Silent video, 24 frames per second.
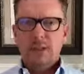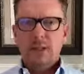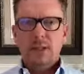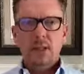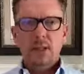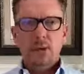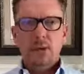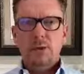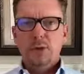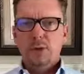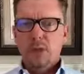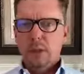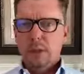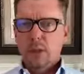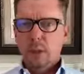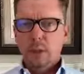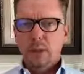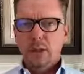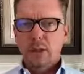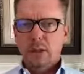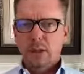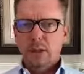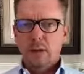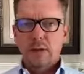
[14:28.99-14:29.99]
you should
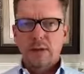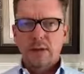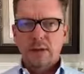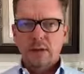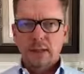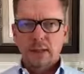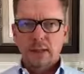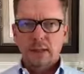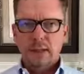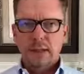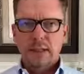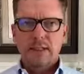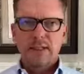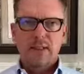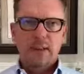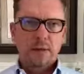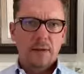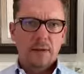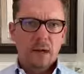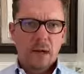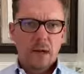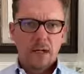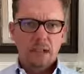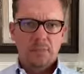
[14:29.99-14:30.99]
only go to the clinics and the
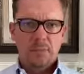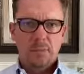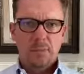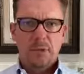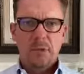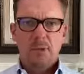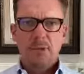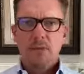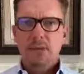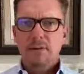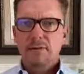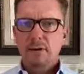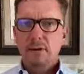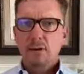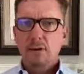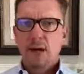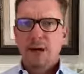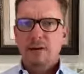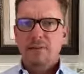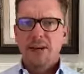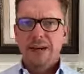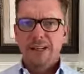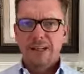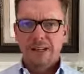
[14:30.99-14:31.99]
hospitals if you
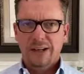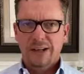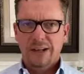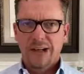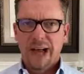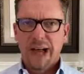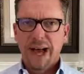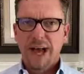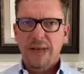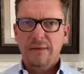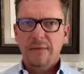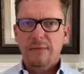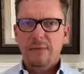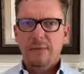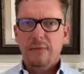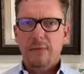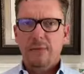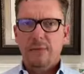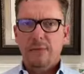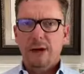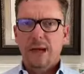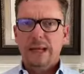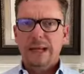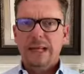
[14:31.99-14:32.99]
have a
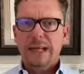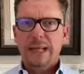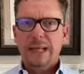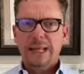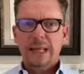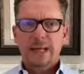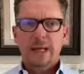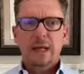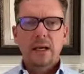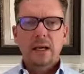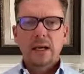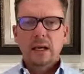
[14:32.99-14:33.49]
life-threatening